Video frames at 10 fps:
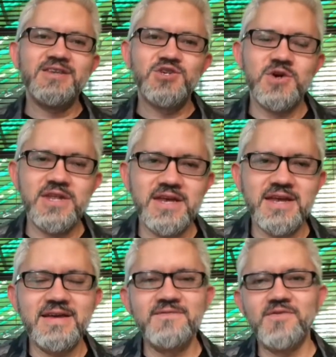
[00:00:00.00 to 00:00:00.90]

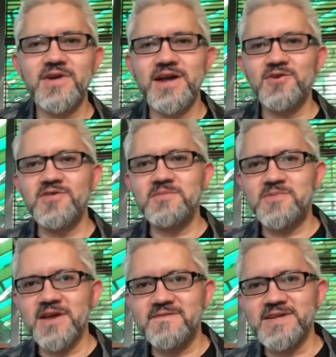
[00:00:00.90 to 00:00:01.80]
joining for another
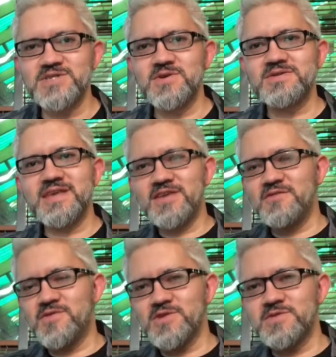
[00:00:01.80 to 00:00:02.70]
breakfast. So thank
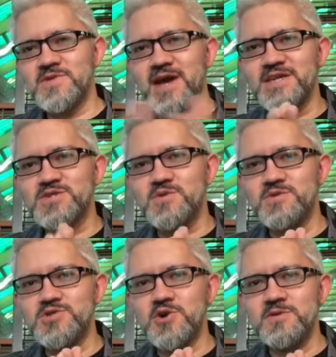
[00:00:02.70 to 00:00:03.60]
you for those of you guys
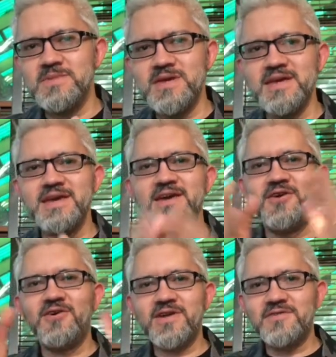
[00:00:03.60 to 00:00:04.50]
who join me
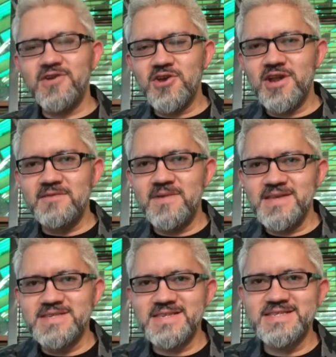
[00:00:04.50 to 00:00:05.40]
on a regular
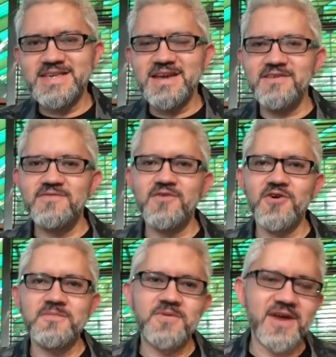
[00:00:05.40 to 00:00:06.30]
basis here
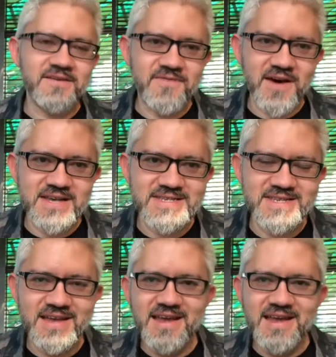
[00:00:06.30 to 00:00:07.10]
for breakfast.